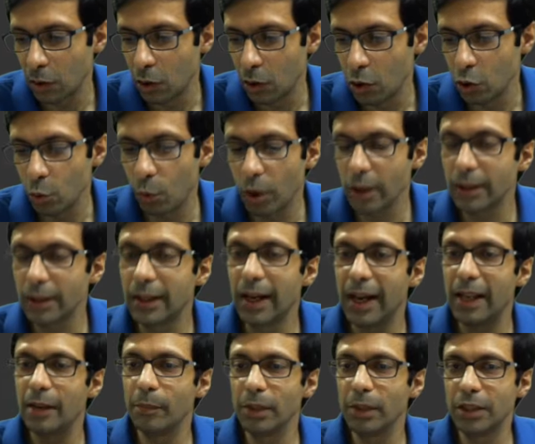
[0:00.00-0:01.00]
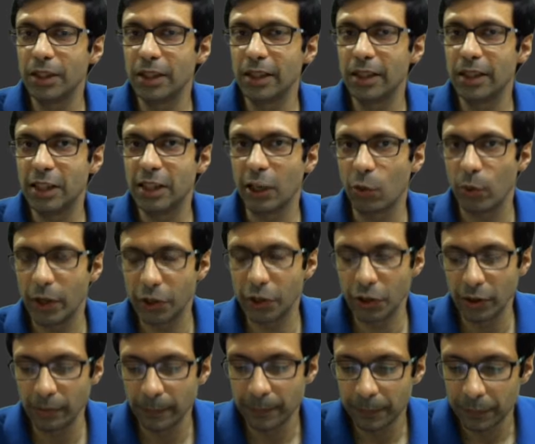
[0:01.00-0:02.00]
So what are the elements in this
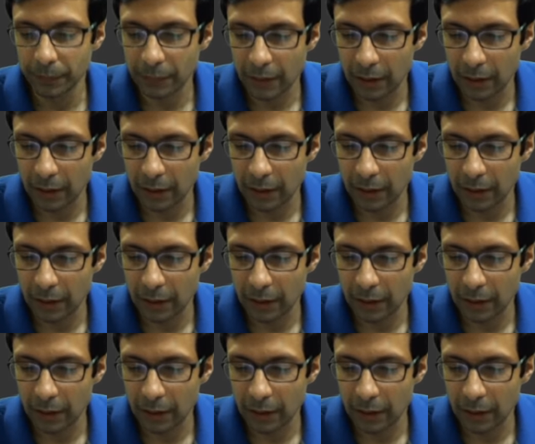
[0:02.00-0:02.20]
equation?